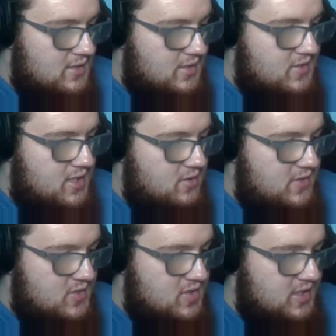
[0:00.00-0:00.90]

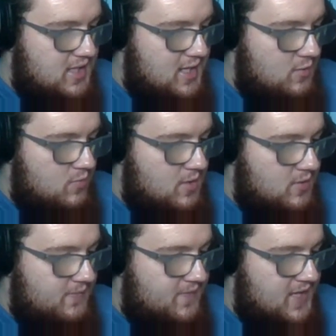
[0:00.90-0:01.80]
Nintendo doesn't care
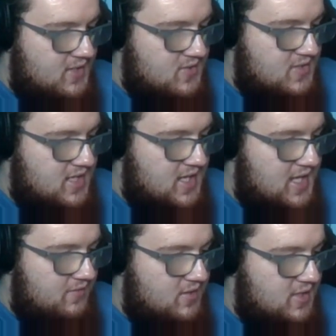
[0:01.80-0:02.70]
what we think, said
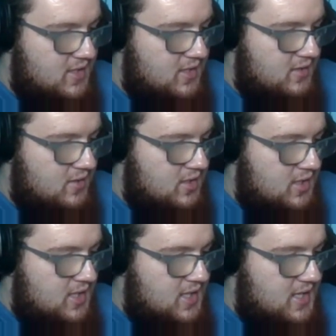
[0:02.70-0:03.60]
Elena
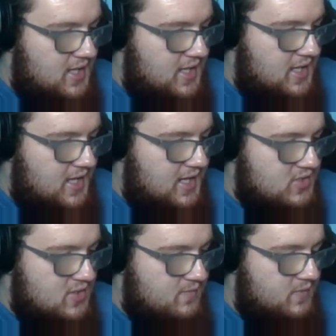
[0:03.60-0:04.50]
uh,
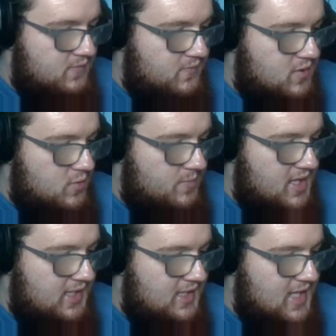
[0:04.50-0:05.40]
Axelfrope,
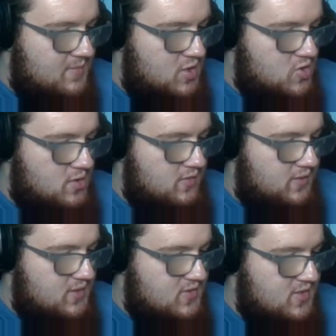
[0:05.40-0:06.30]
a gaming
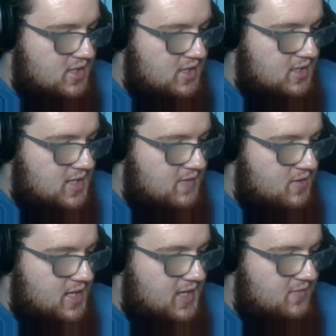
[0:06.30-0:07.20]
journalist
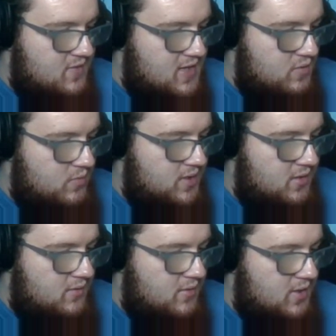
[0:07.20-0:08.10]
Never have, never
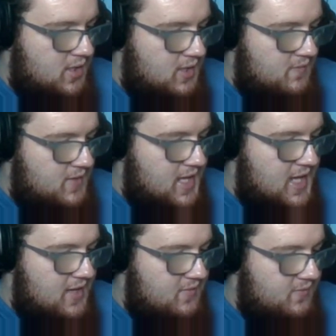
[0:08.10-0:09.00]
will. They
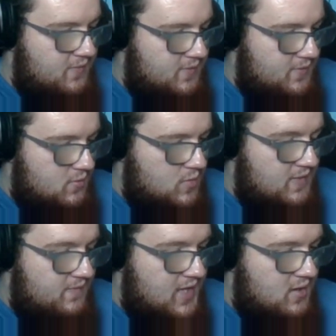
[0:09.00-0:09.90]
have
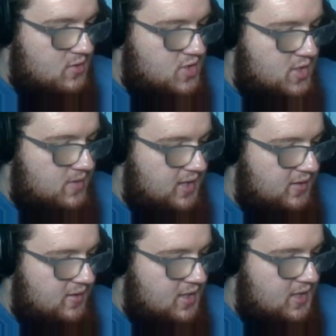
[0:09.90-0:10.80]
what they are
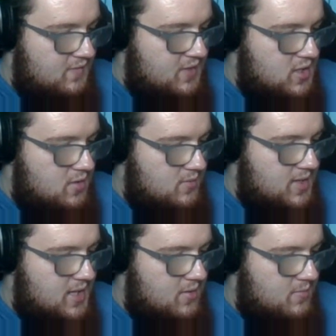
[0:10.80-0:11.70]
doing. They know
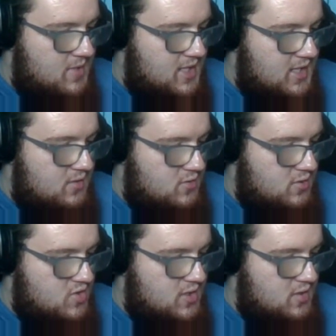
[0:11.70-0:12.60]
how many
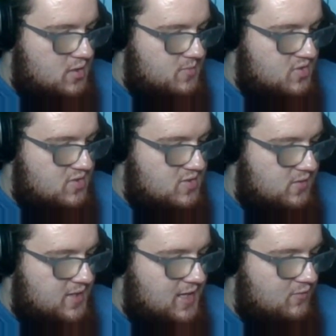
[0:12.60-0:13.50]
nursing homes
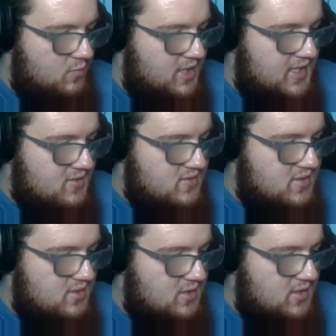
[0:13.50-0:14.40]
still have
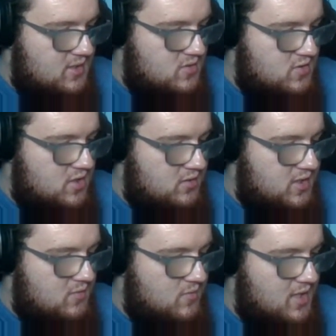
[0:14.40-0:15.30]
Wii's
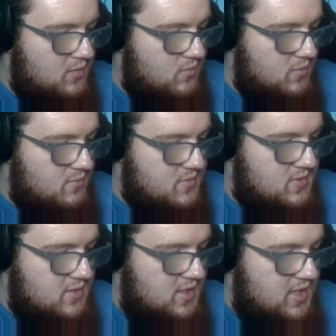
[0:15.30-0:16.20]
installed in rec
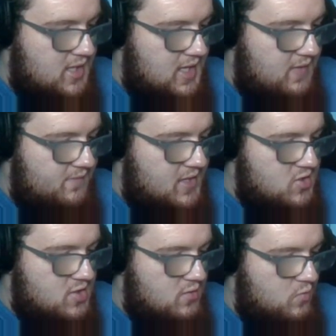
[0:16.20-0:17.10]
rooms. If
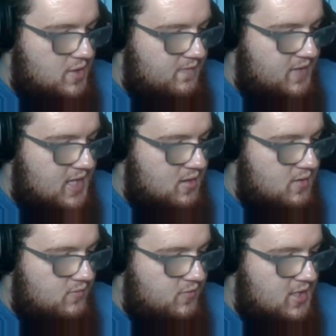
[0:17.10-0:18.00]
they do what they
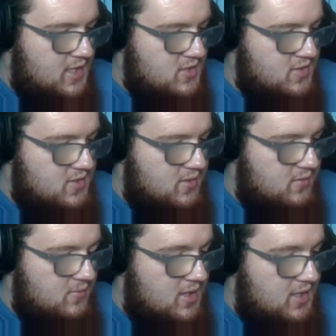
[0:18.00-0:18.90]
are threatening to
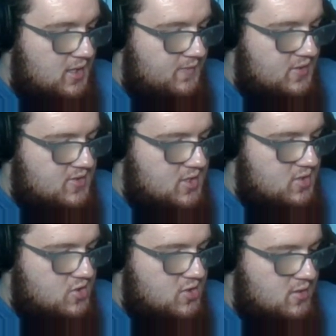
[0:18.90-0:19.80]
do, their
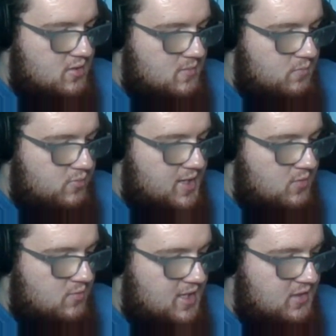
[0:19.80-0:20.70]
signature
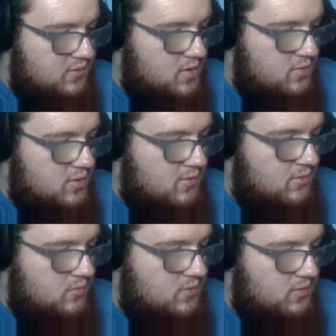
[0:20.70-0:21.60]
bright red
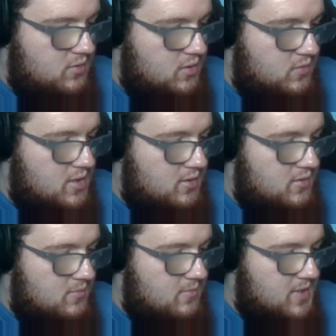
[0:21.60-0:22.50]
logo will no
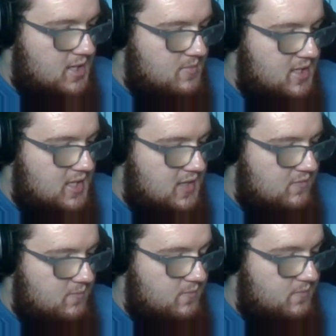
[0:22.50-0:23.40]
longer remind me
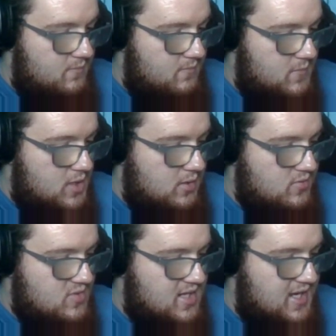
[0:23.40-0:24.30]
of
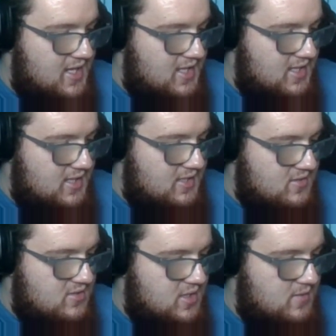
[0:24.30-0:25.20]
Mario's hat
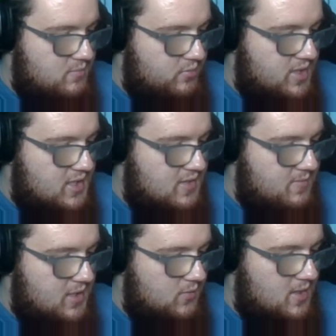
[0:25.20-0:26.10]
instead of blood
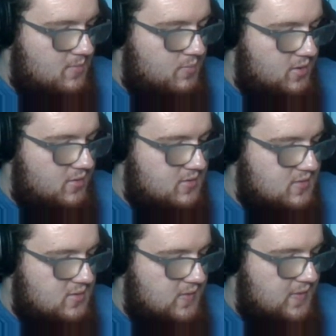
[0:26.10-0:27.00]
of my
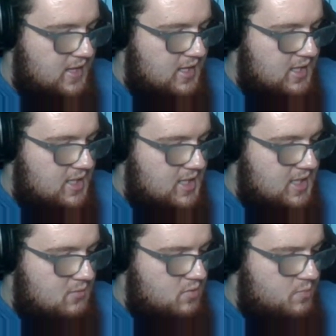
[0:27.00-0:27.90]
grandparents.
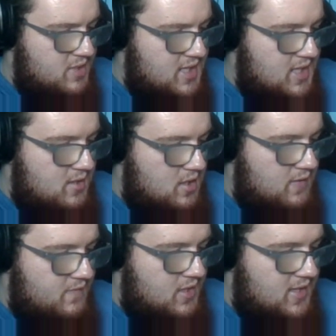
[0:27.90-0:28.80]
It will be
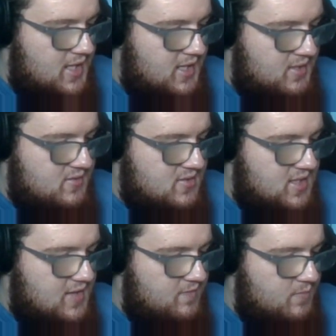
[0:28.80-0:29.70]
on their
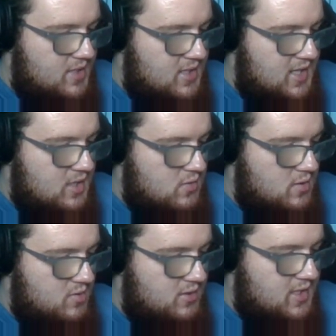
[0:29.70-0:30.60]
hands. I've been a
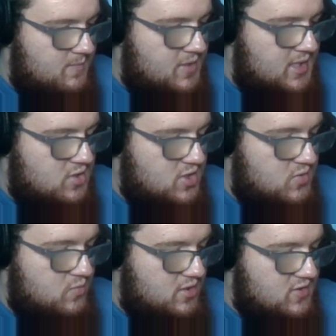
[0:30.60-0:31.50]
normal company
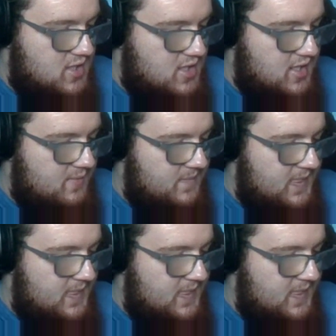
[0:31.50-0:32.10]
just one time.